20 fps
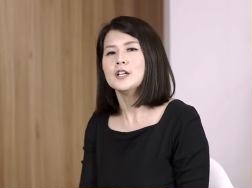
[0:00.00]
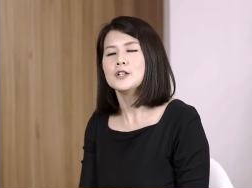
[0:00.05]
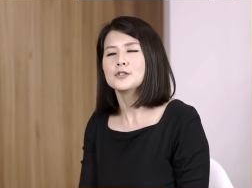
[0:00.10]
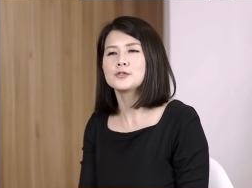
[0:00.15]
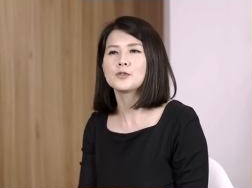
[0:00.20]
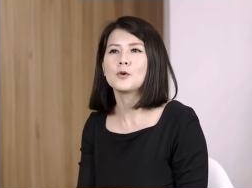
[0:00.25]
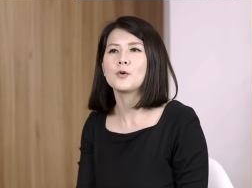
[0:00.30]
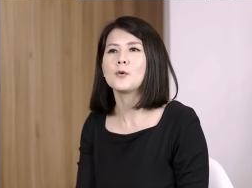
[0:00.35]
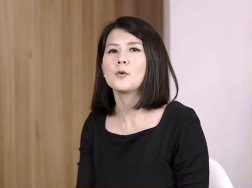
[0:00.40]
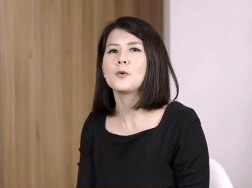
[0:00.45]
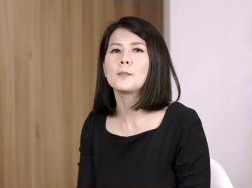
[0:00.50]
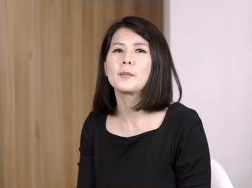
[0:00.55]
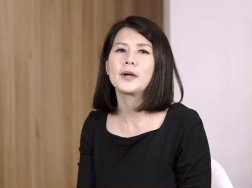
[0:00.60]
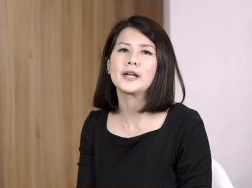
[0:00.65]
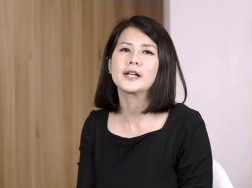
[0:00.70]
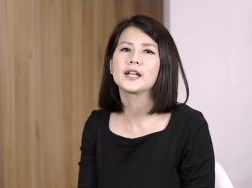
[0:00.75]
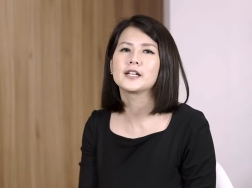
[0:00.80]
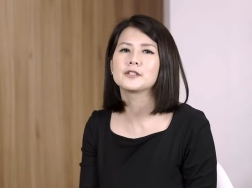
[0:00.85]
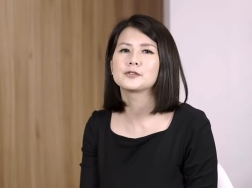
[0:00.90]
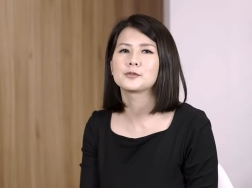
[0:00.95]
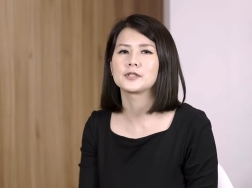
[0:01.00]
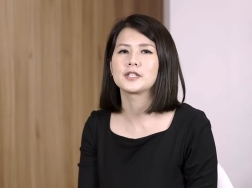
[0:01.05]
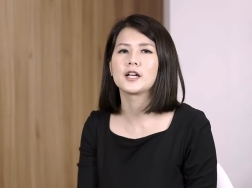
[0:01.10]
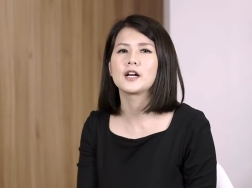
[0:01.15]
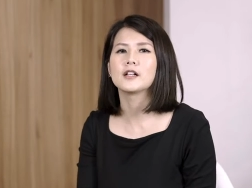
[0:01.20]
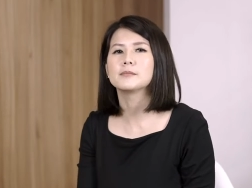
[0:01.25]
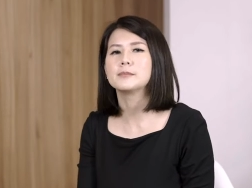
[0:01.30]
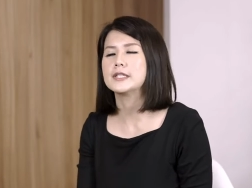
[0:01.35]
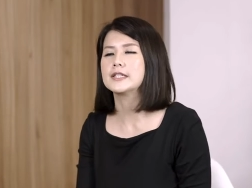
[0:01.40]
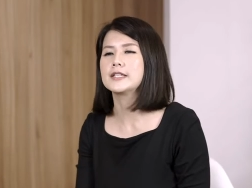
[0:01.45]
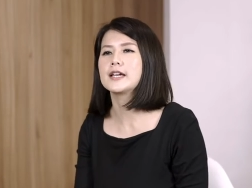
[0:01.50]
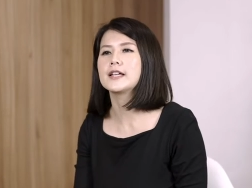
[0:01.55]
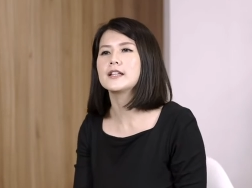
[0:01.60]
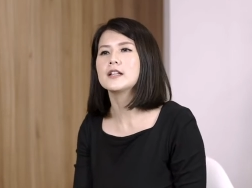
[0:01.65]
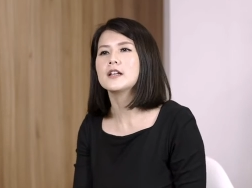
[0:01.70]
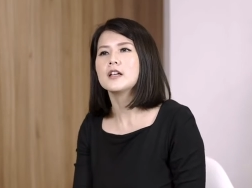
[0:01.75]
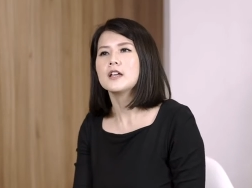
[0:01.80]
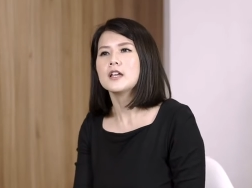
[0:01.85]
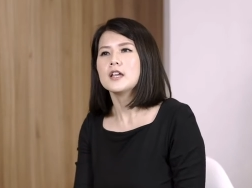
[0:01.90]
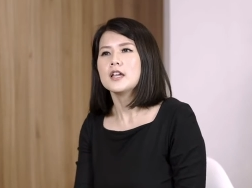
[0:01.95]
So my clients will tell me that,
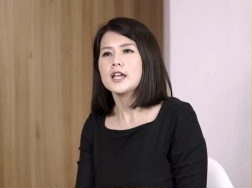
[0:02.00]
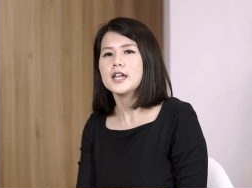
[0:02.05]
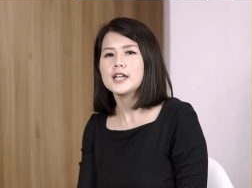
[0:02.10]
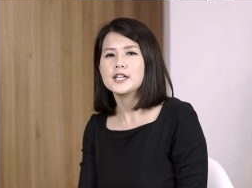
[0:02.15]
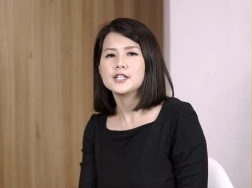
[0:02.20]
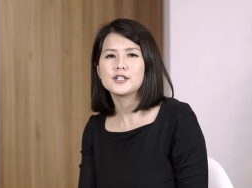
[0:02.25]
hey